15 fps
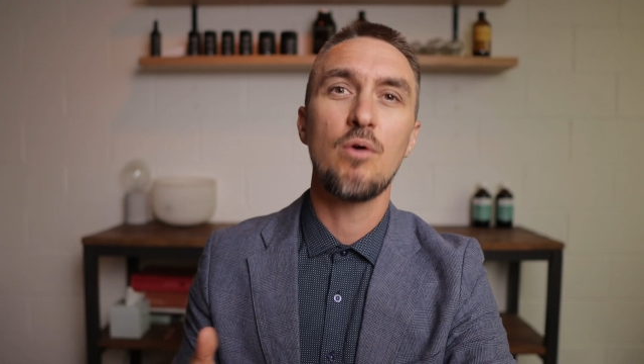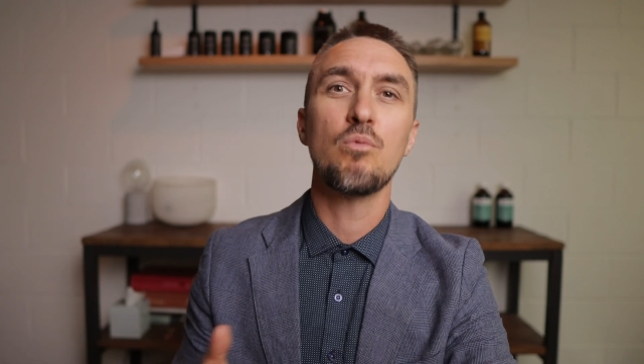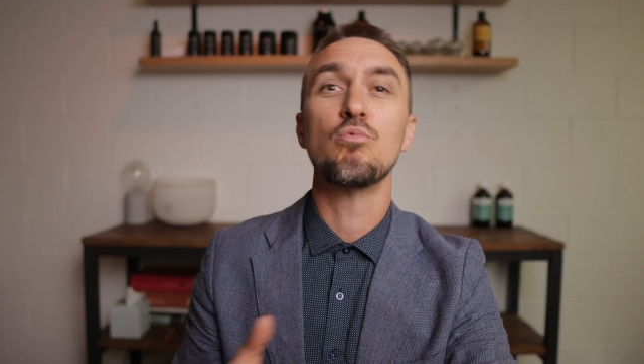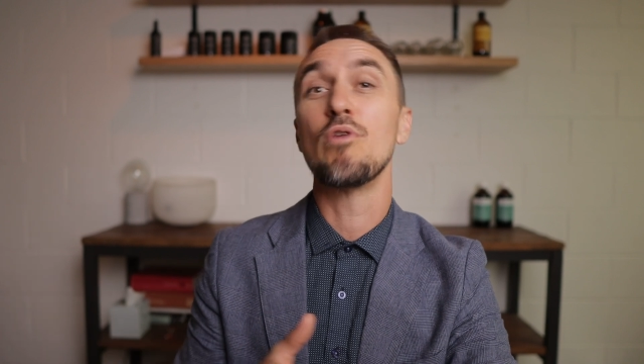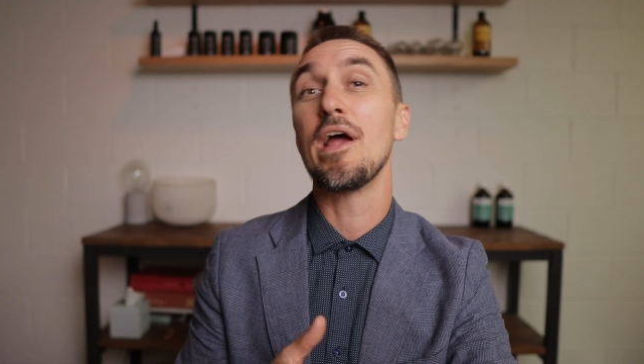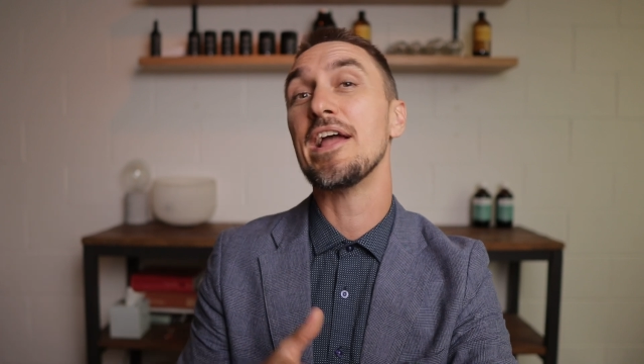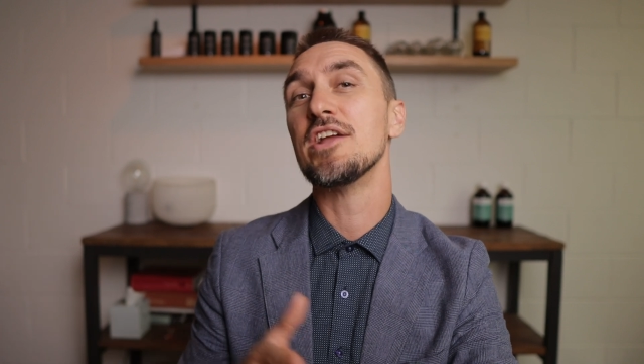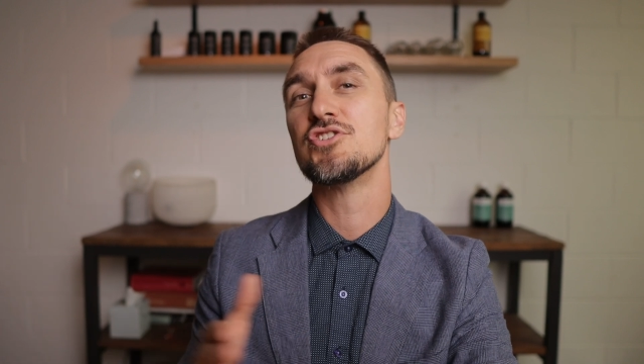
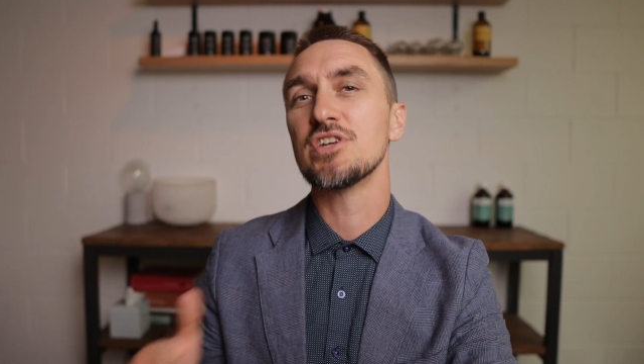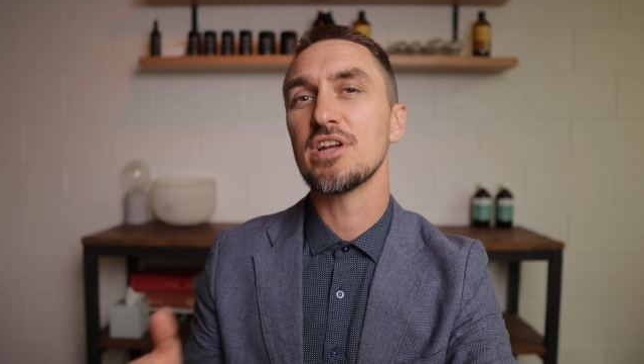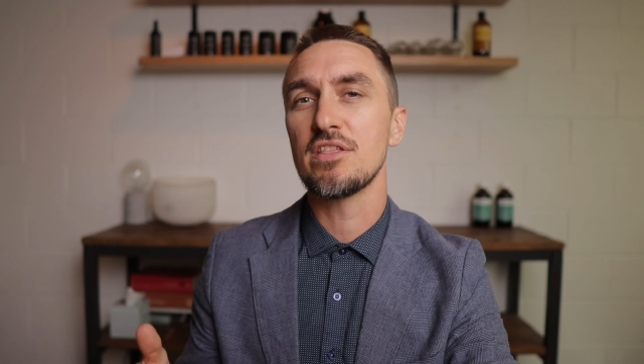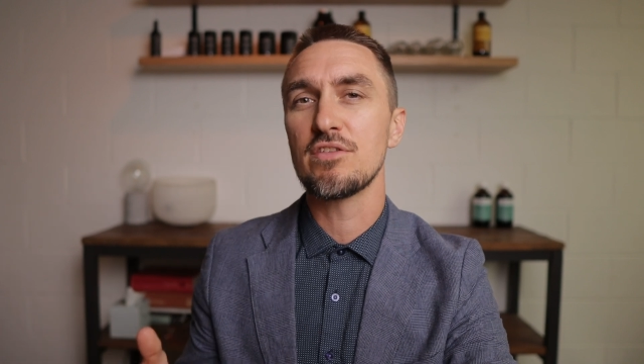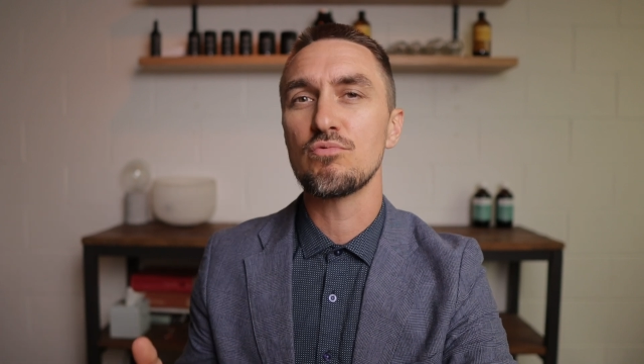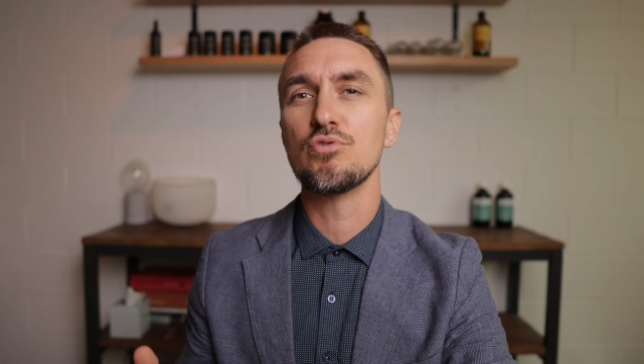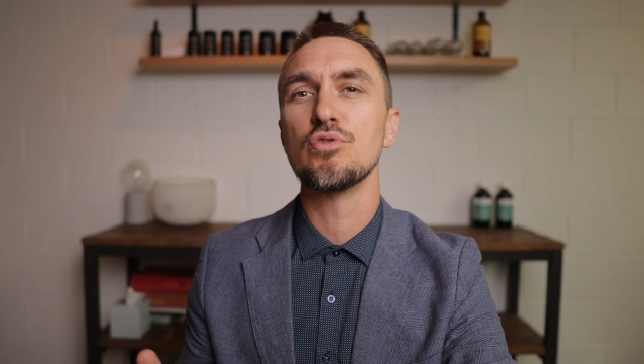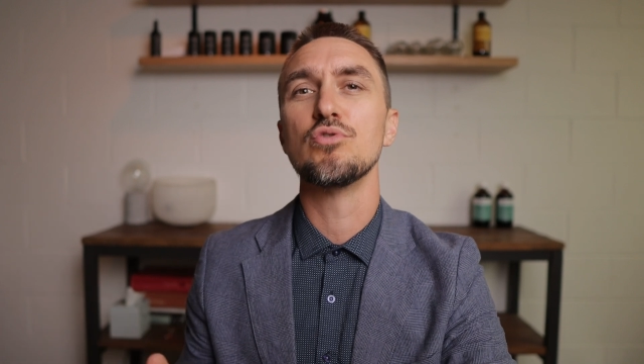ranging
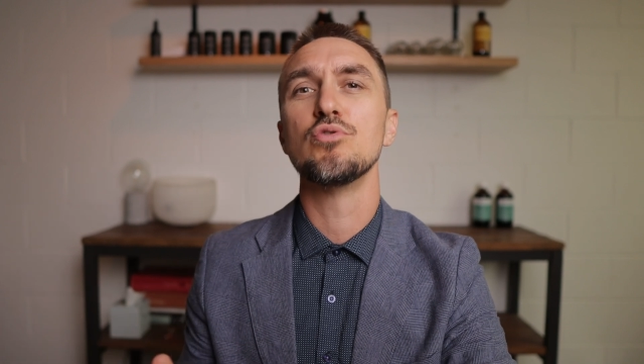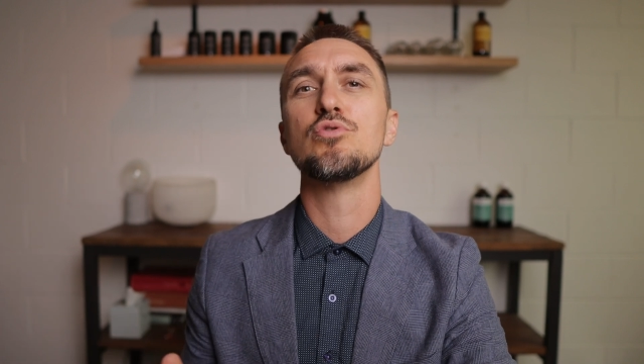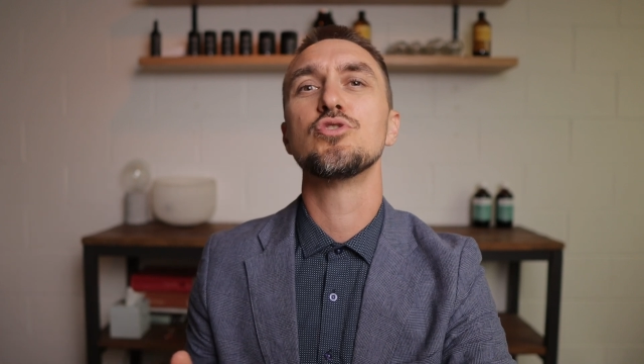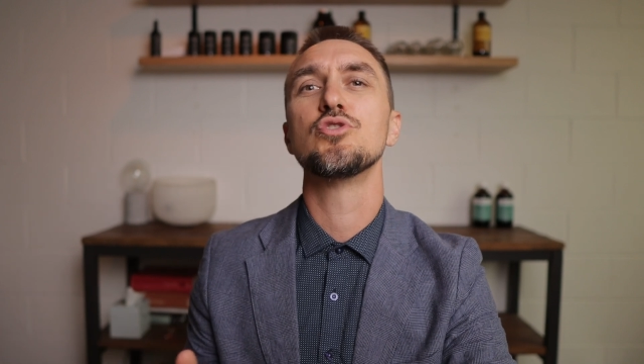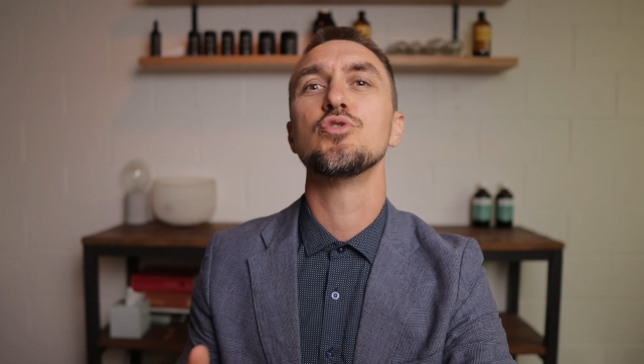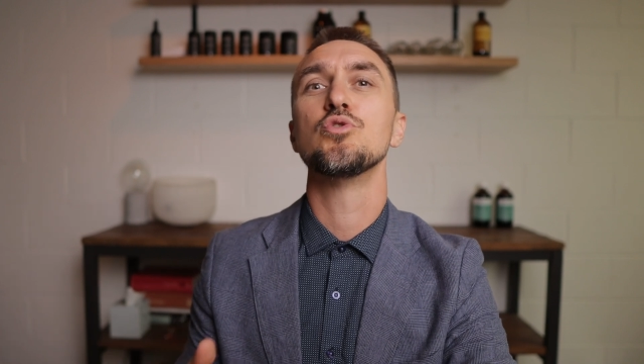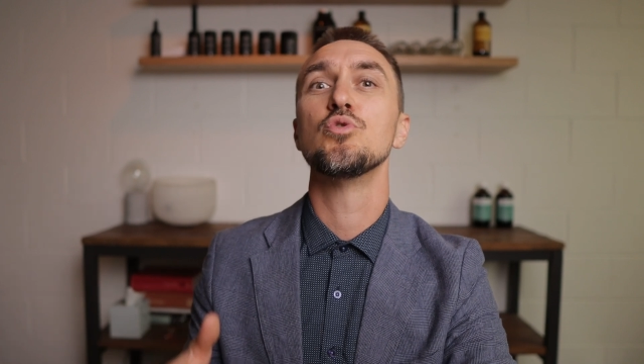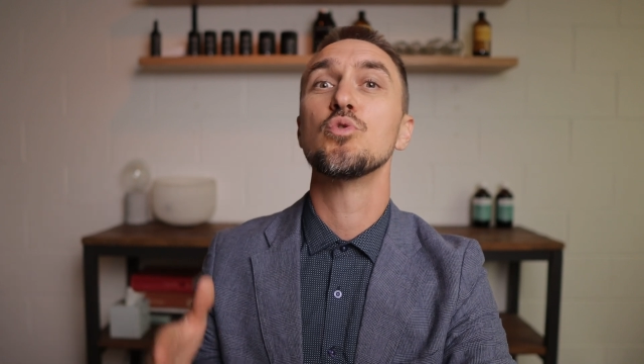through
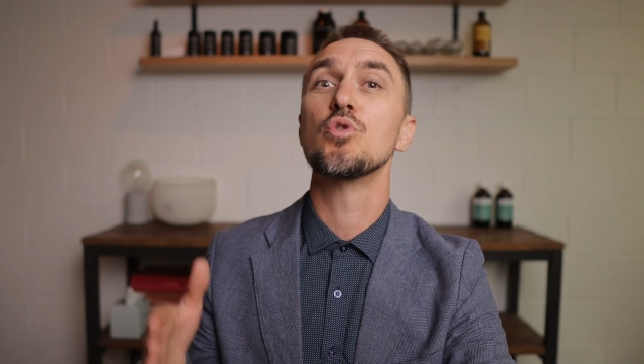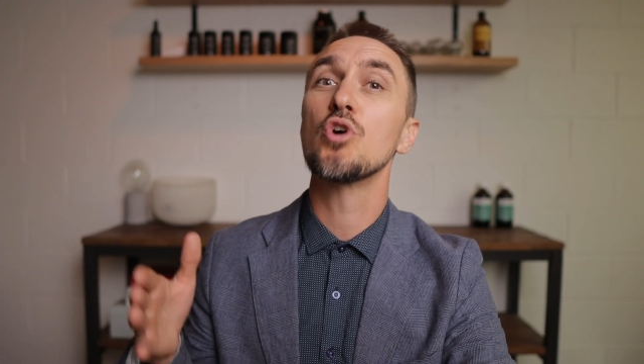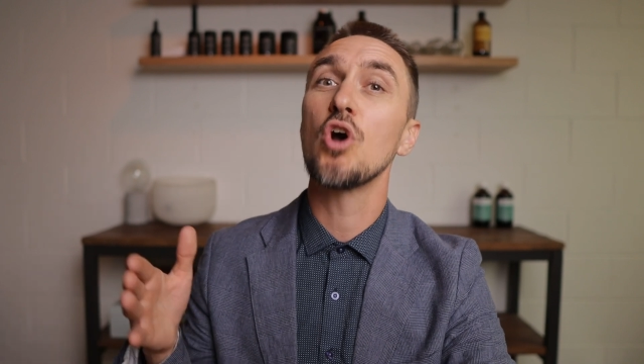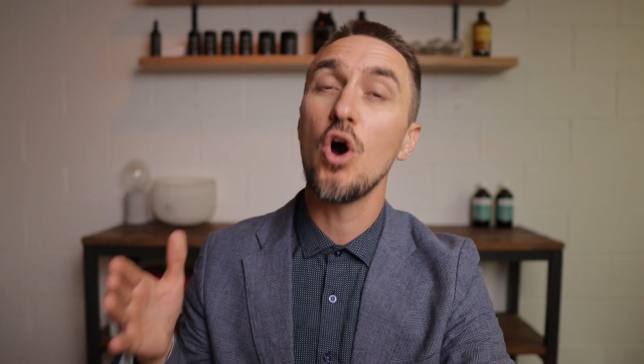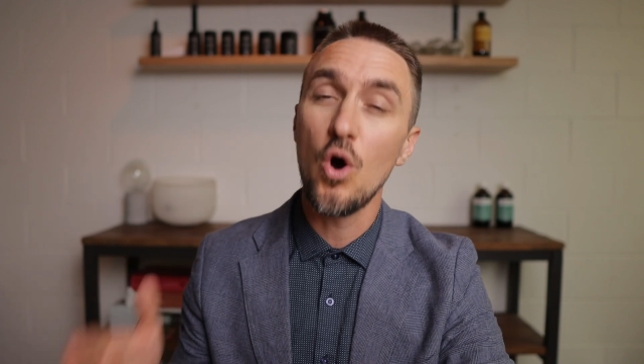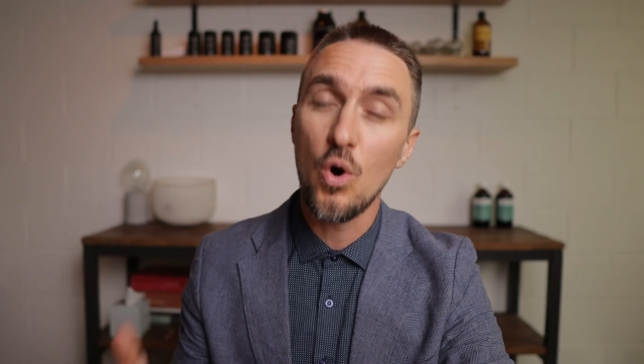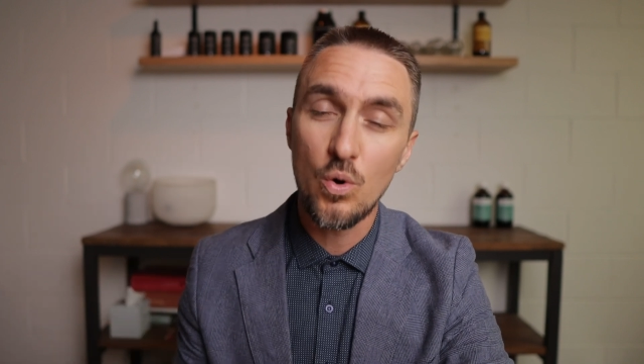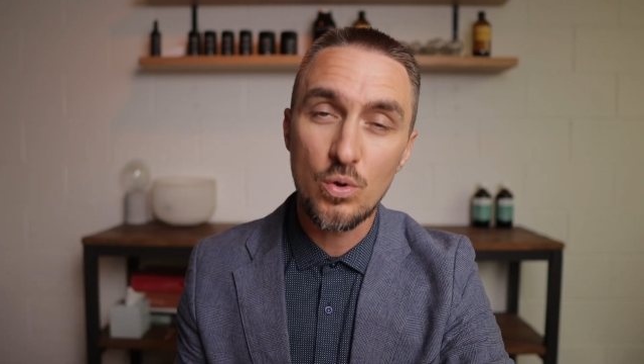to
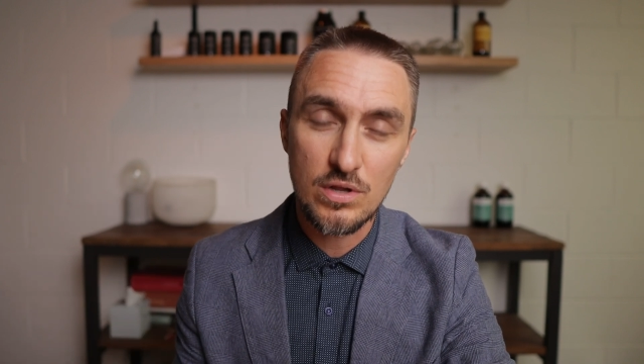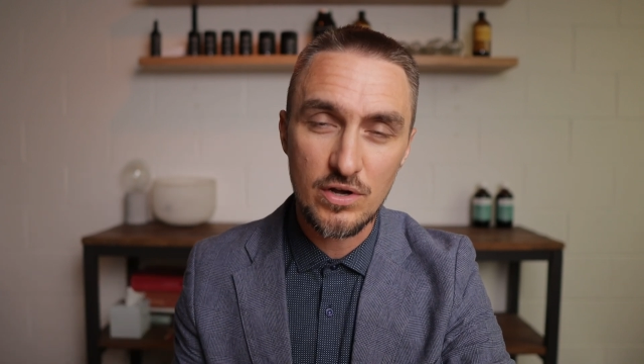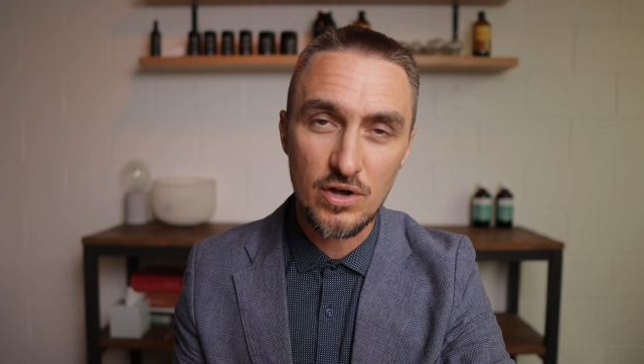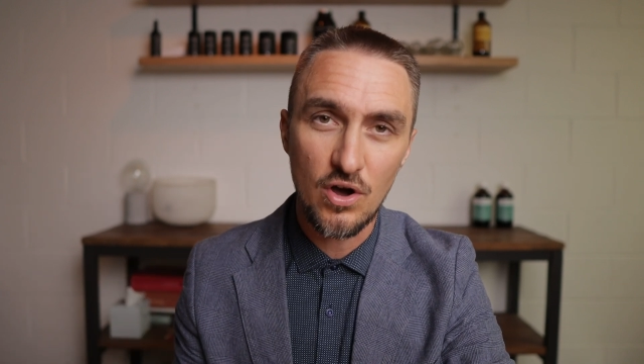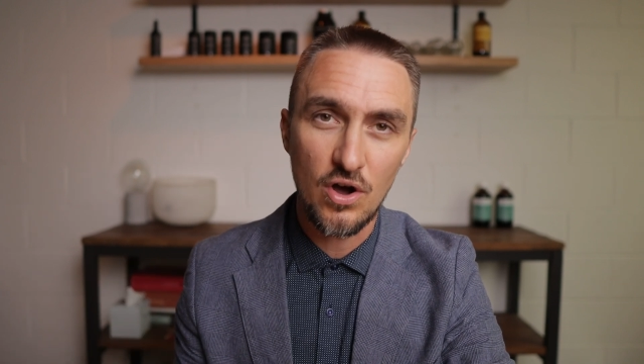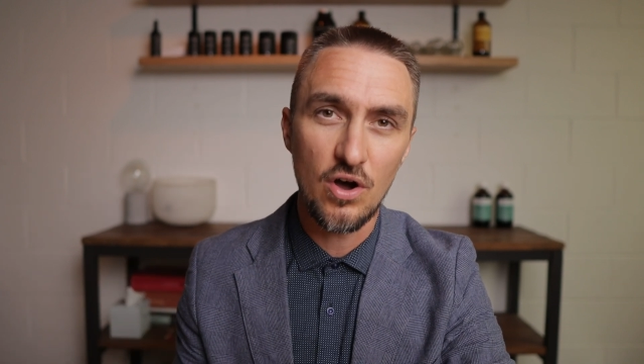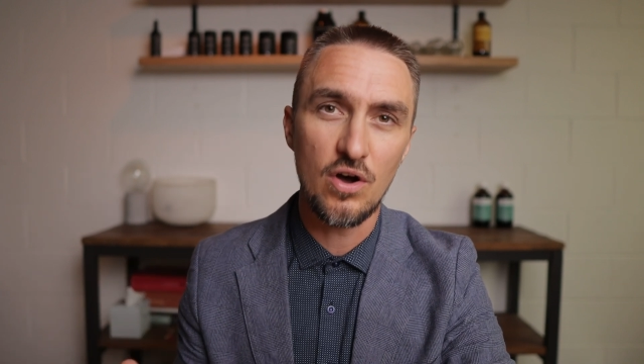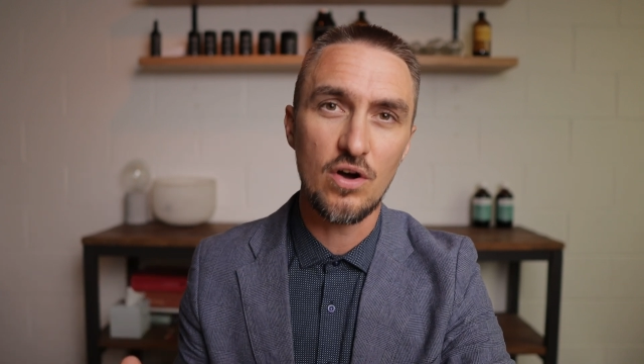
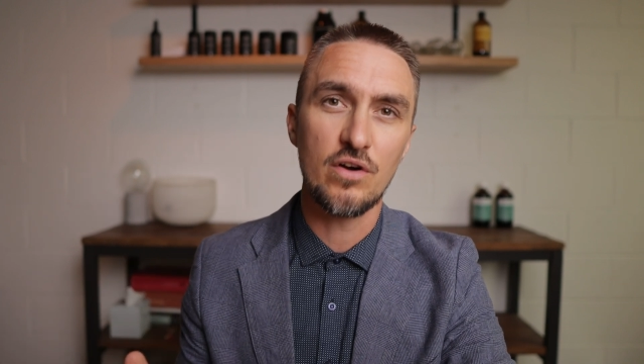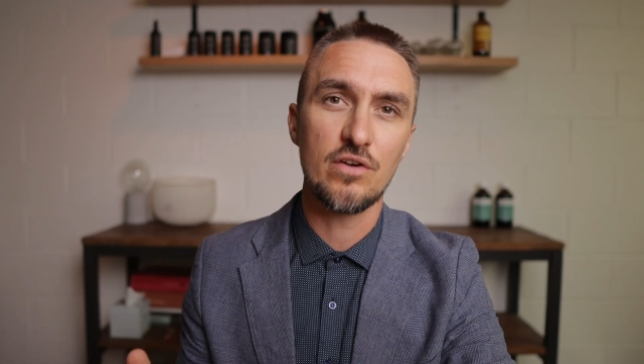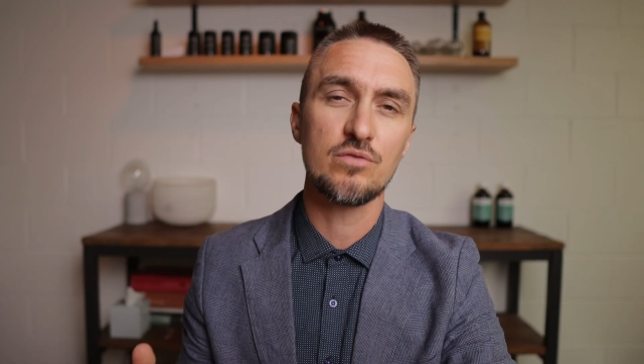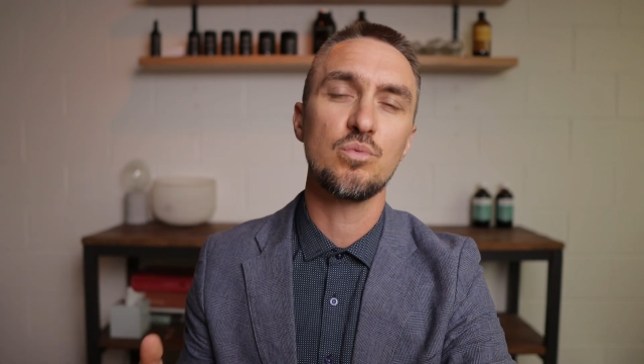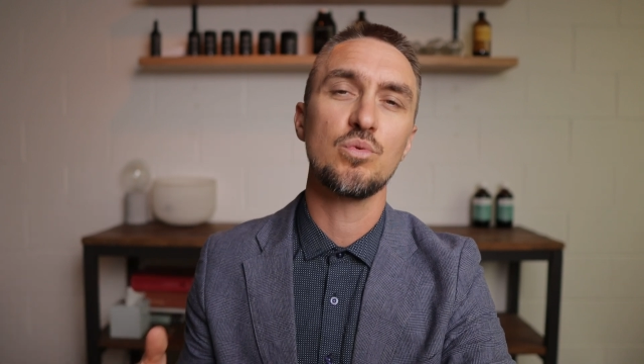cholagogues,